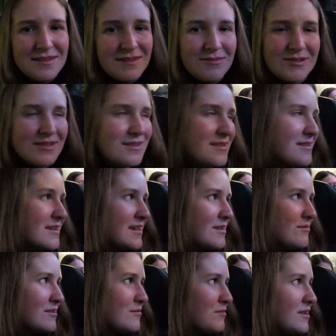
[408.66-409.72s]
there was nothing like
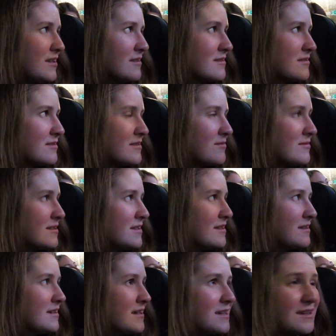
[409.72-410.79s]
with plugs or something like
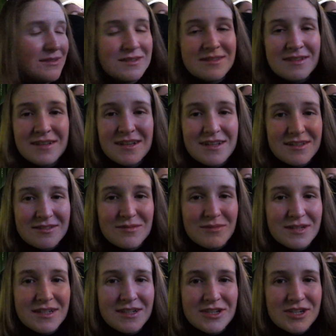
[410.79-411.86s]
that. It's
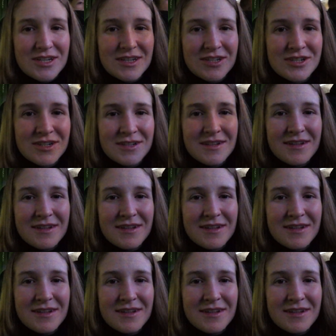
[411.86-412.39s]
completely changed.